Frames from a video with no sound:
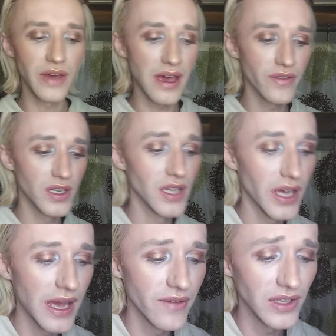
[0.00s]

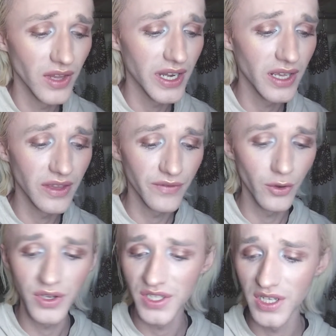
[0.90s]
having lighting that
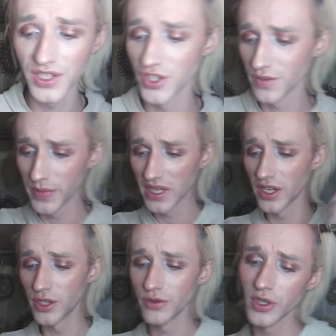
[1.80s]
focuses and just being a
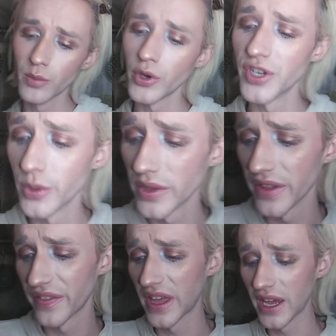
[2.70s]
YouTuber and doing the
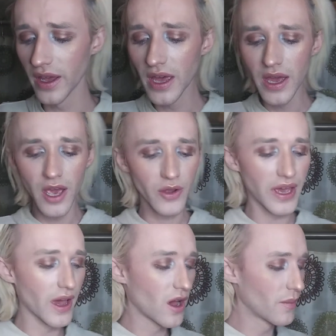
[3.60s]
thing.
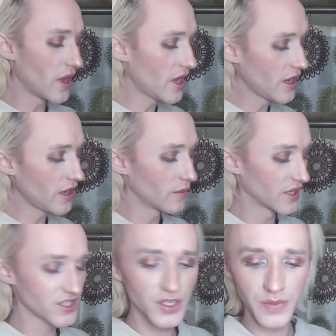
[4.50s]
Okay,
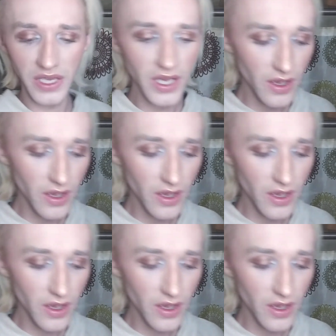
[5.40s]
excuse me,